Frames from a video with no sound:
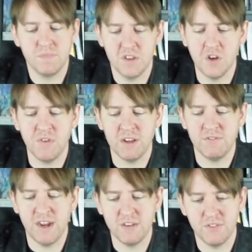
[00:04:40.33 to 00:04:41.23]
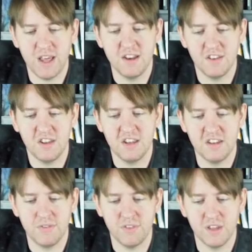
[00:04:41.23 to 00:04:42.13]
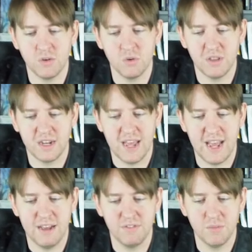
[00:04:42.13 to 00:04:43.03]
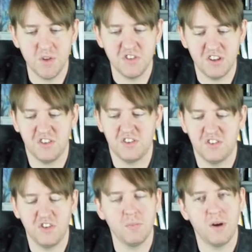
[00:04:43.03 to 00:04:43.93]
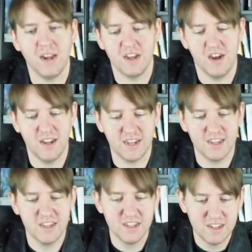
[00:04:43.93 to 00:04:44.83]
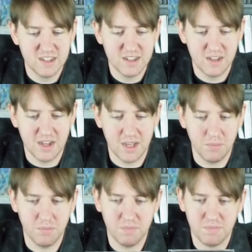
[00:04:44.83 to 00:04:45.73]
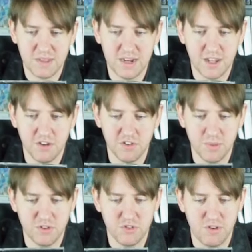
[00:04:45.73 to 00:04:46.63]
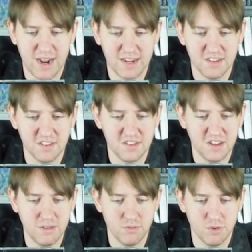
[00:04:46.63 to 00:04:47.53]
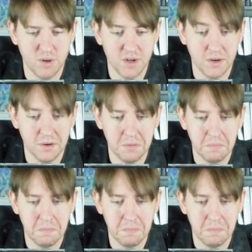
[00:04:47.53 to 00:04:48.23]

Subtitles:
So if you can find it for that, it's definitely a cool thing to have. The music's super iconic. I'm kind of curious which track is the save room on here.